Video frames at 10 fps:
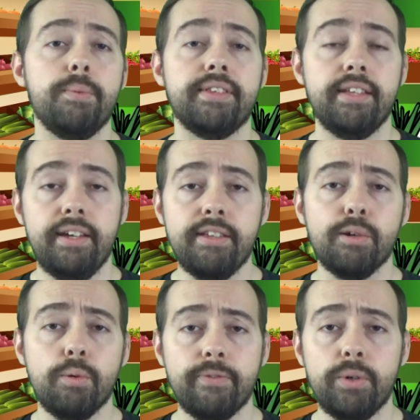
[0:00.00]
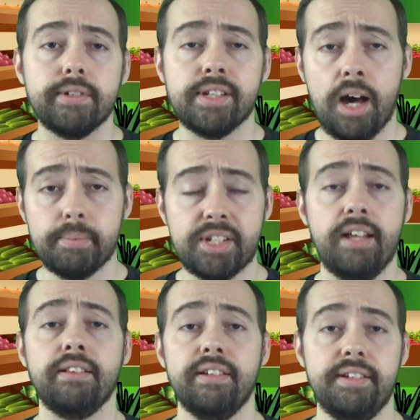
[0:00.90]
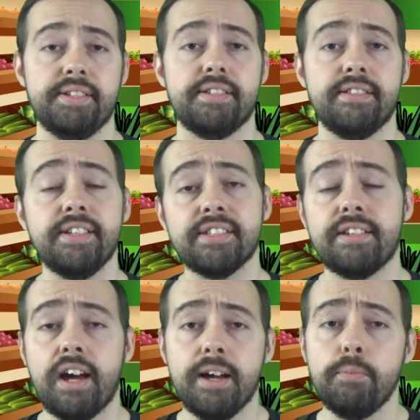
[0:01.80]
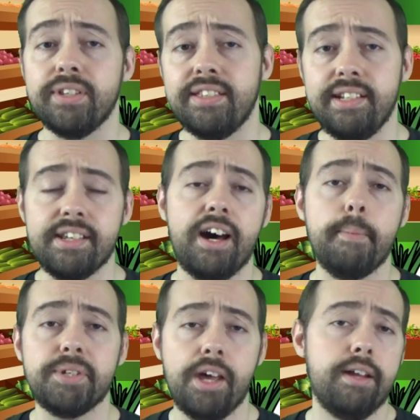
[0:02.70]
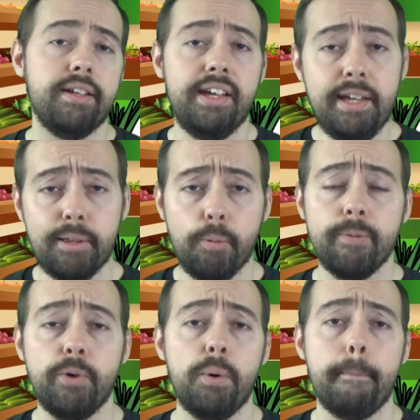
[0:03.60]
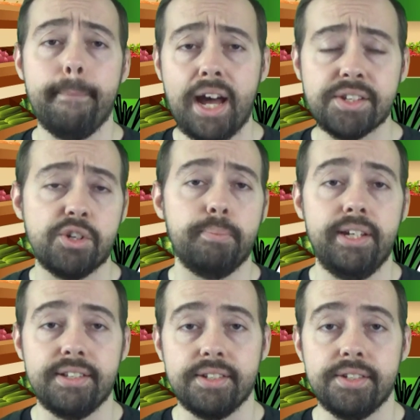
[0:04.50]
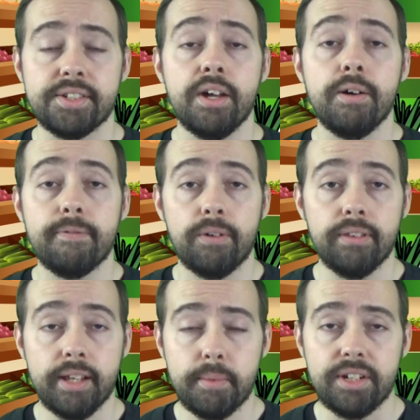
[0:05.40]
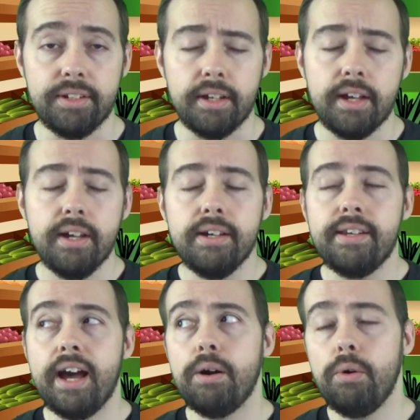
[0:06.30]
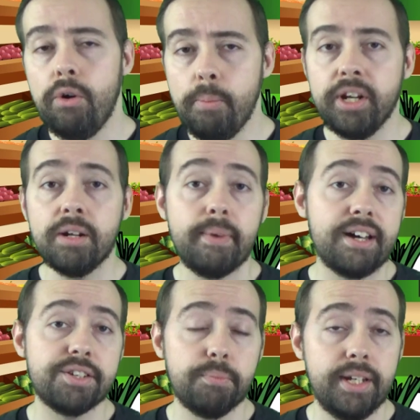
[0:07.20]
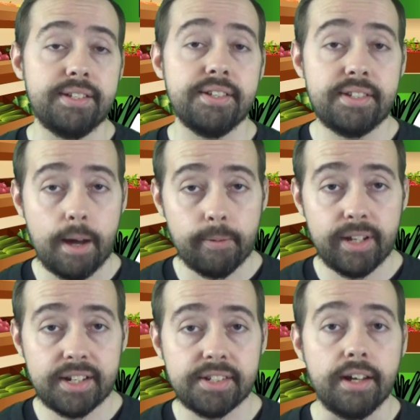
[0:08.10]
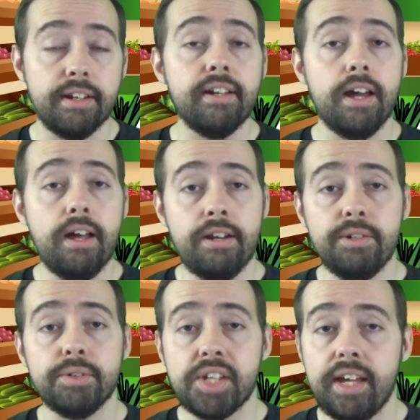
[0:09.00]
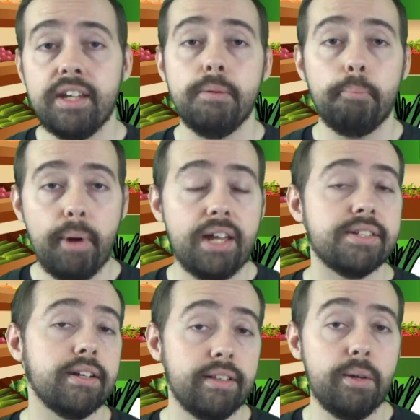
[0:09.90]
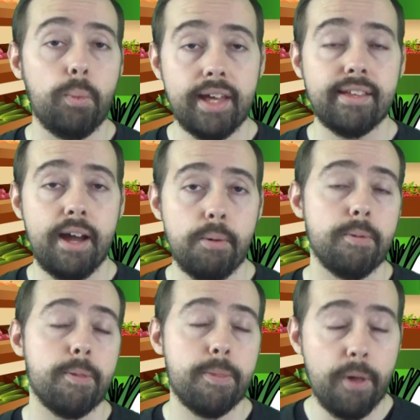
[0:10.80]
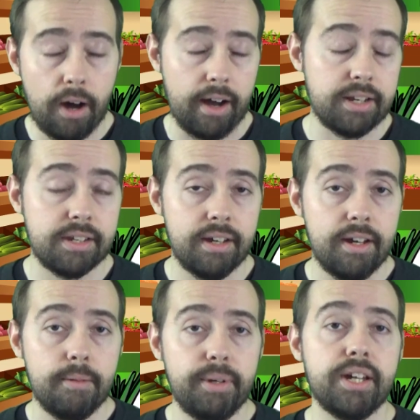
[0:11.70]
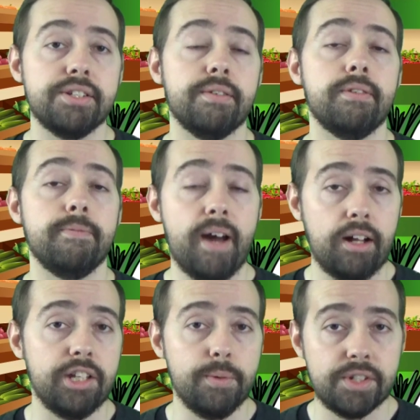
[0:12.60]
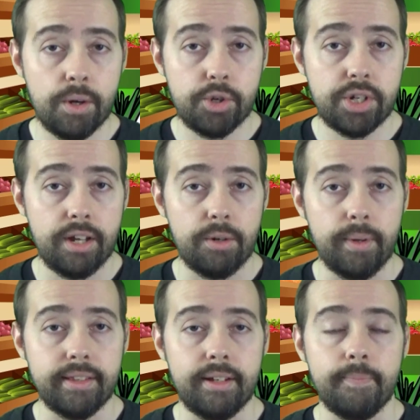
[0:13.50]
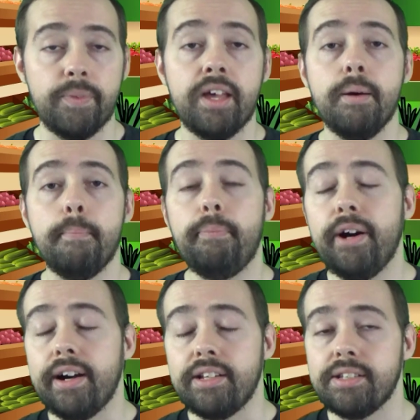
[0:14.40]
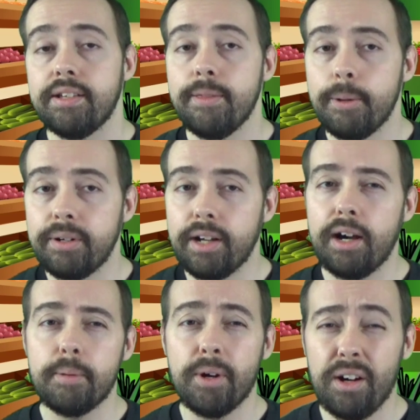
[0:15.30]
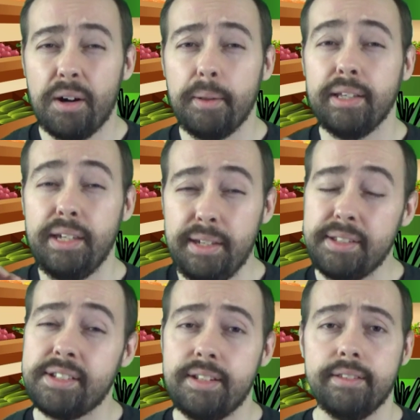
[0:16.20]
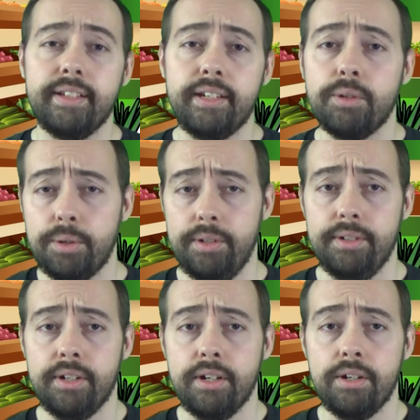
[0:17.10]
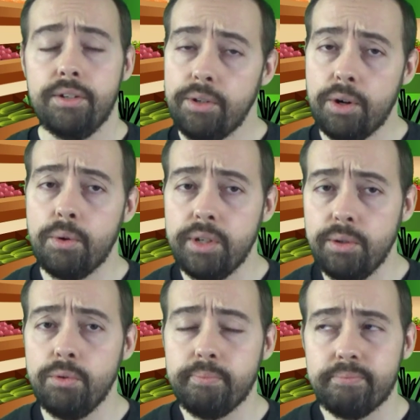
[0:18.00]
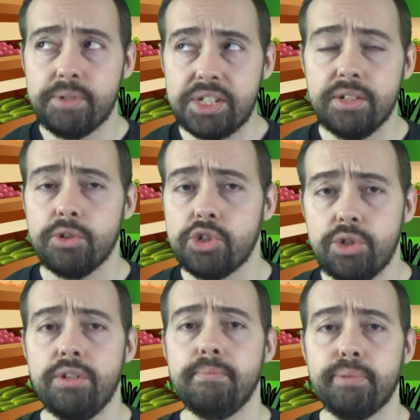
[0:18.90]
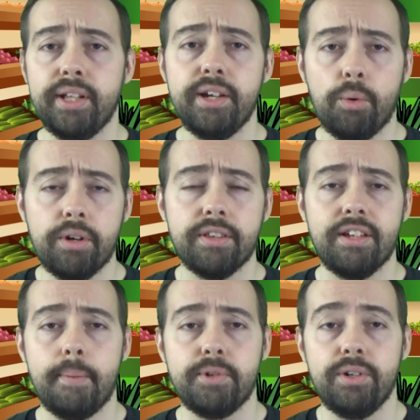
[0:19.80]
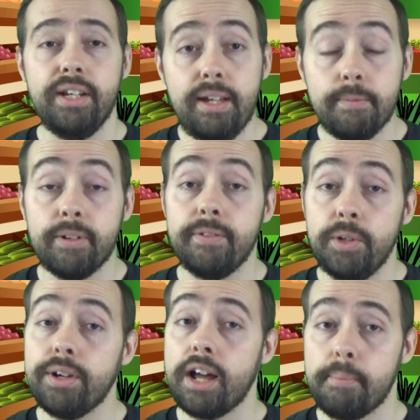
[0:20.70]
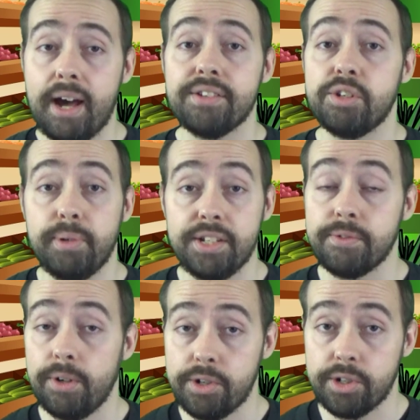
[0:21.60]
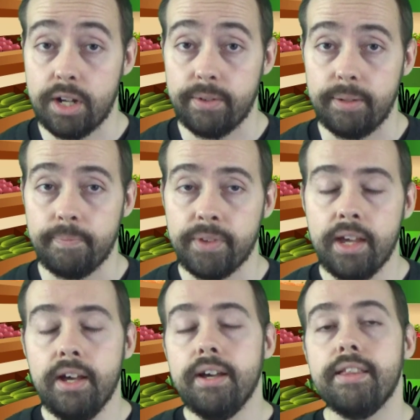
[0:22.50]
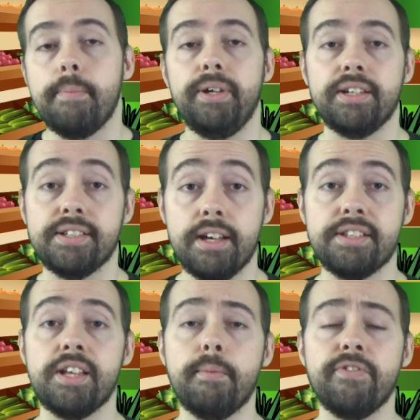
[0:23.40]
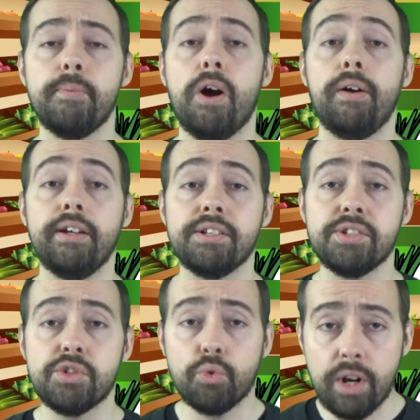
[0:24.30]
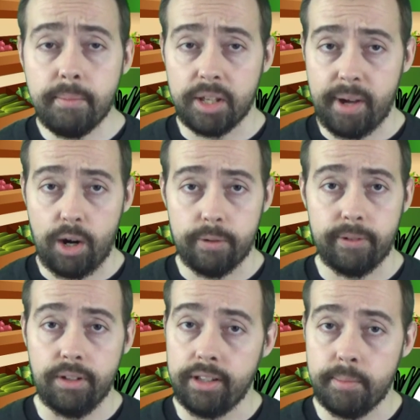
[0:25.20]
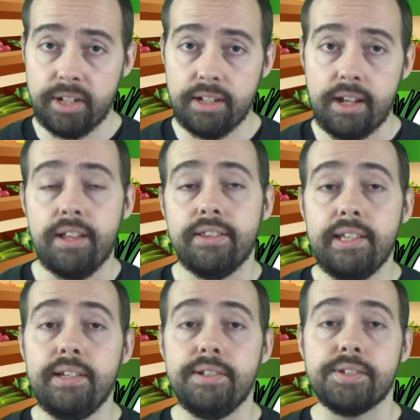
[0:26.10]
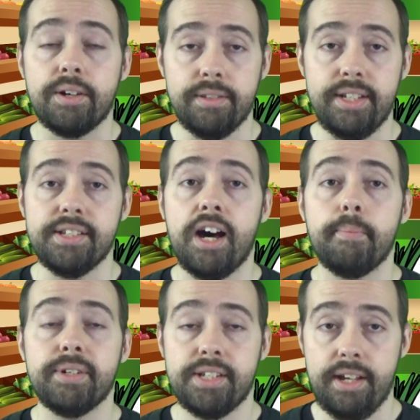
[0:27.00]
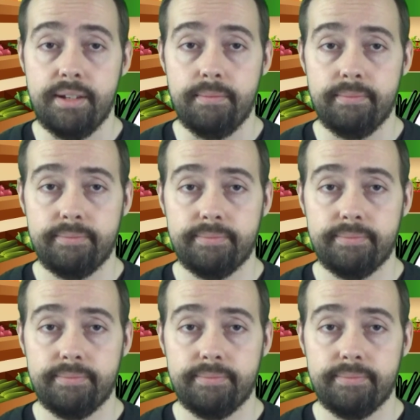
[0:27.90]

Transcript: with the Aether Revolt top 10 lists, this time with the top 10 Aether Revolt masterpieces for Limited. Now, opening a masterpiece is definitely exciting, and you'll take it basically without thought because of the value associated with it. But they're not all instantly good. No, you still shouldn't play Ornithopter even if you got a masterpiece version of it. That being said, some of them are extremely powerful and limited, and these are the top 10.